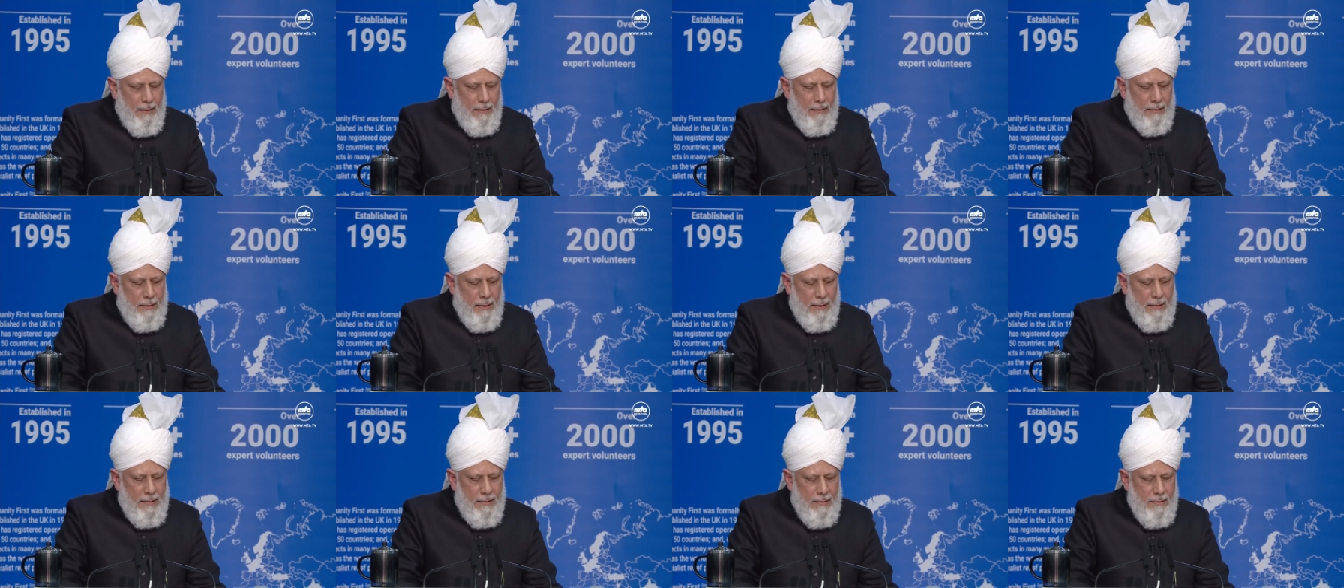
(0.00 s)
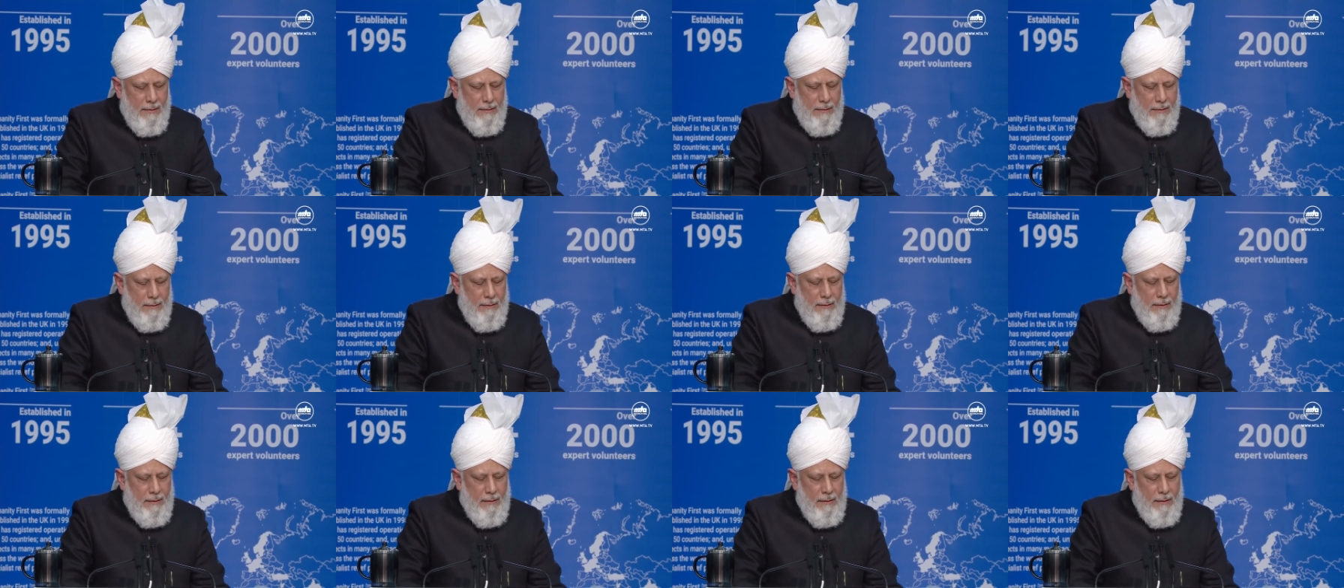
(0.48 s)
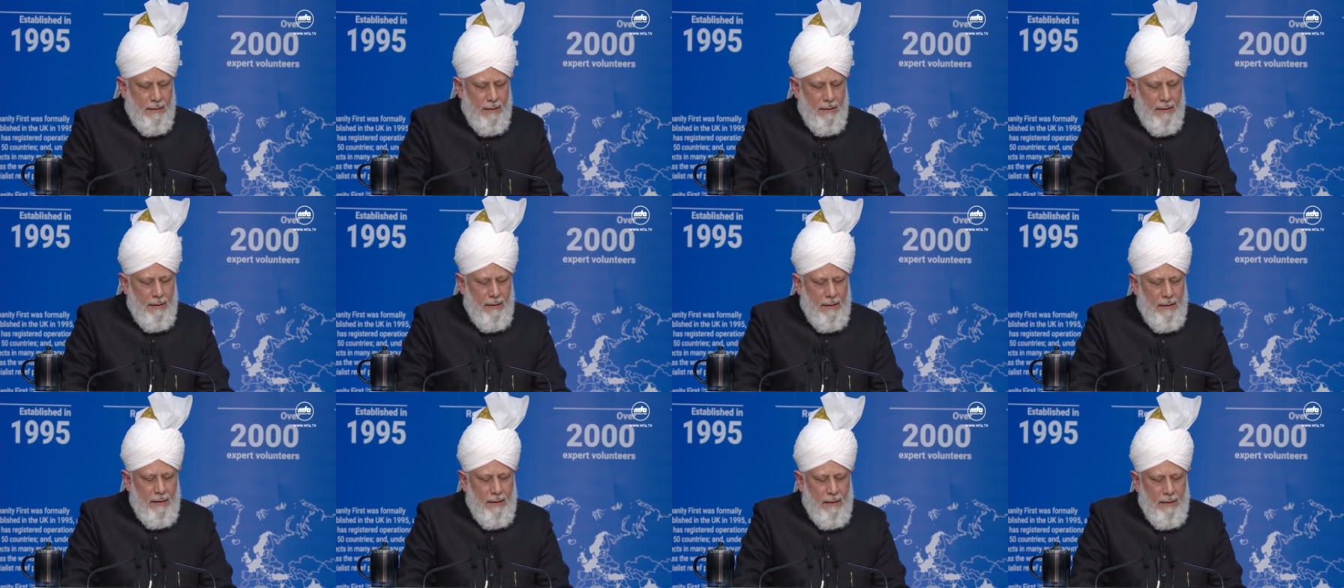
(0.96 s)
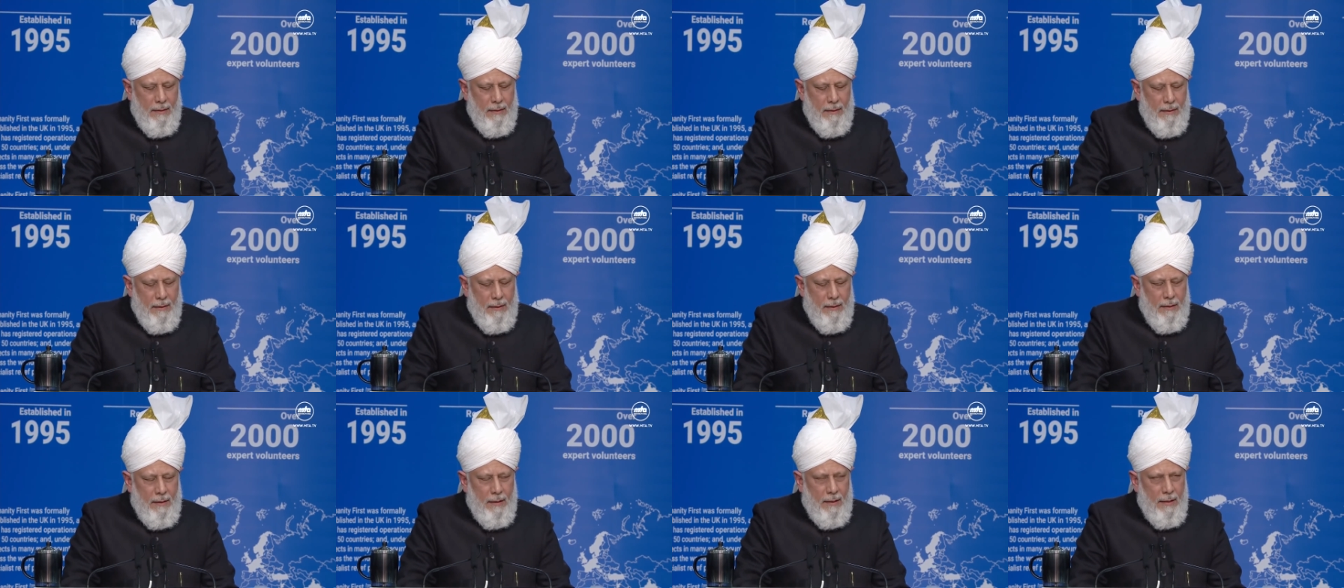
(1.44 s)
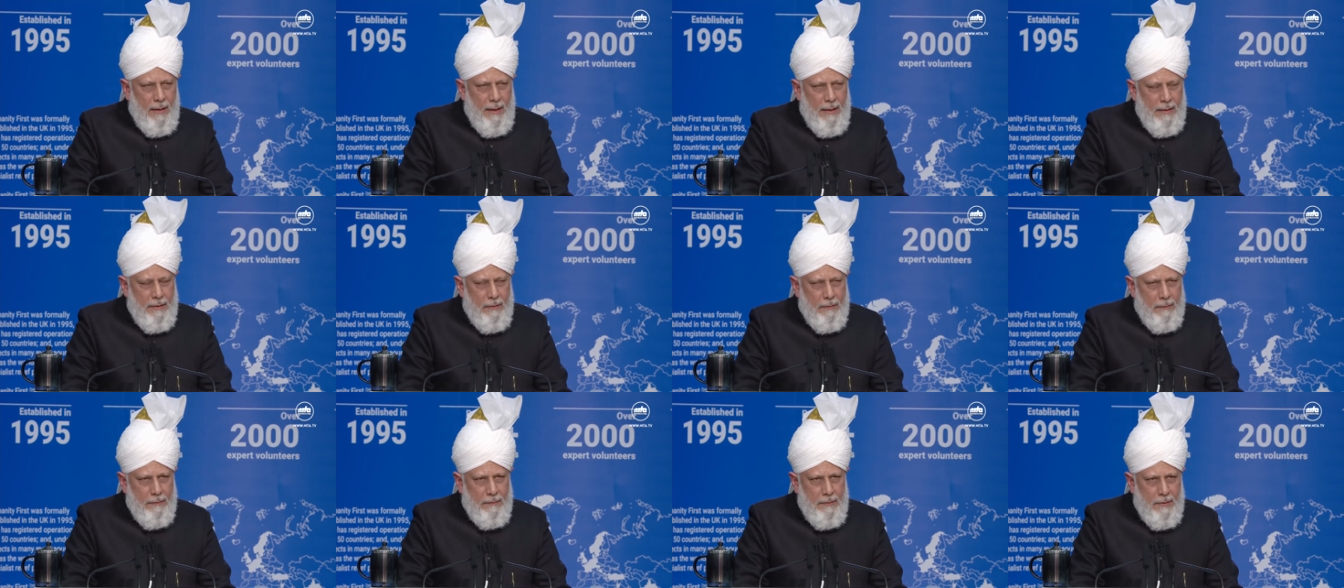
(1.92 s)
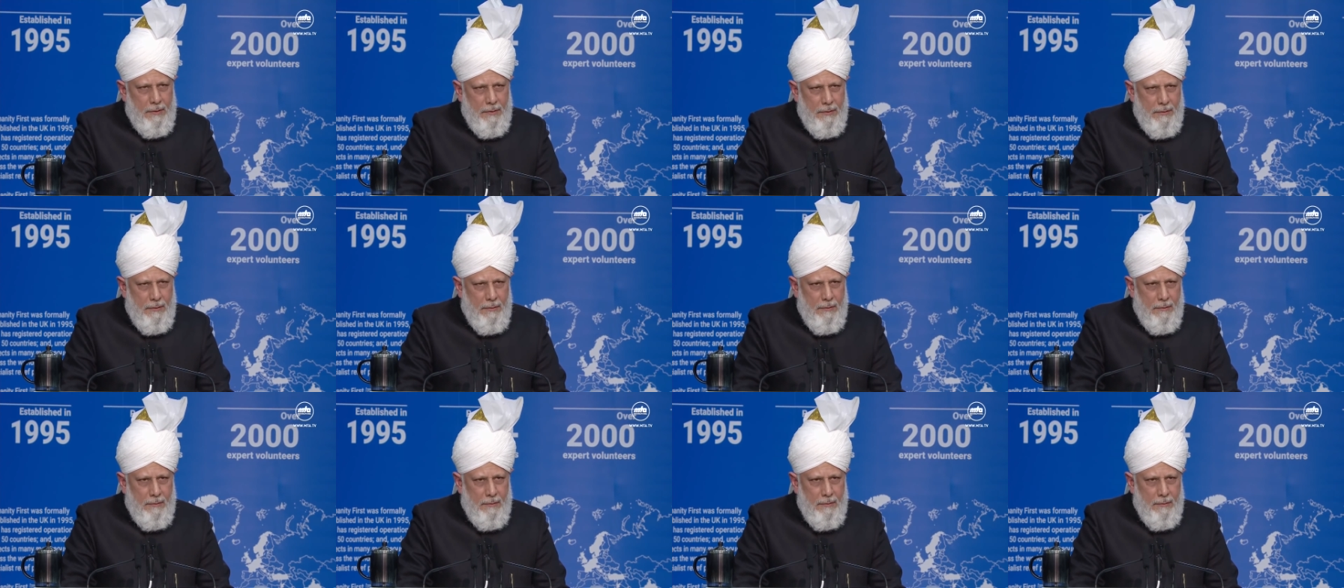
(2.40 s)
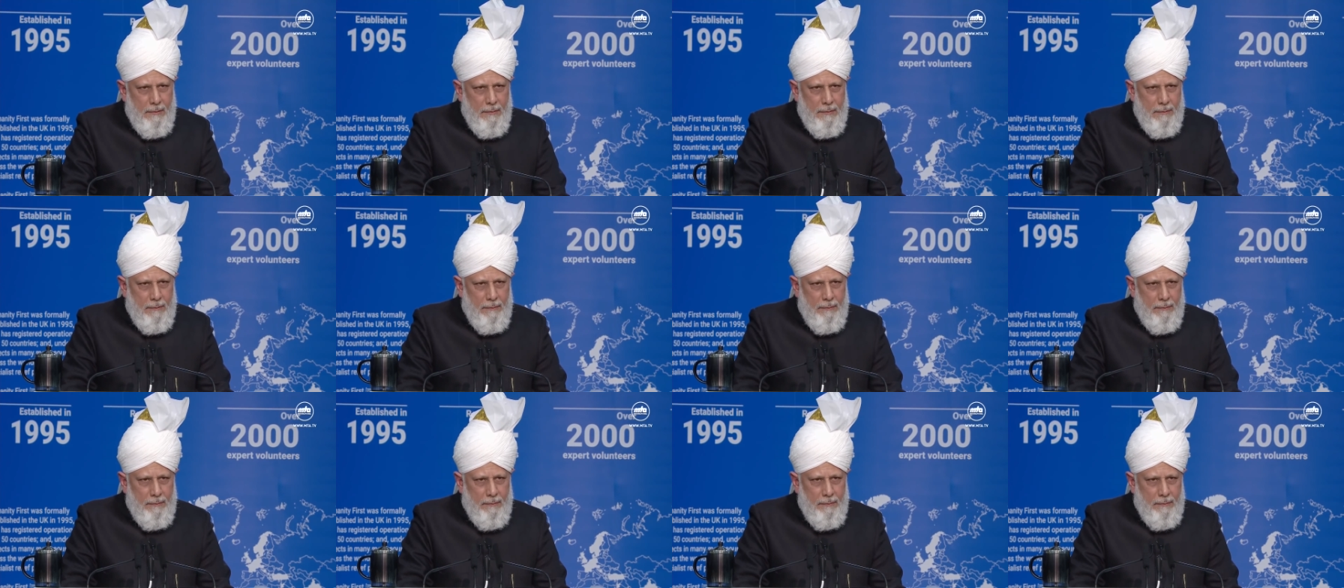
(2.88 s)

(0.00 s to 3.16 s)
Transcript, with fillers: Thus, in light of this,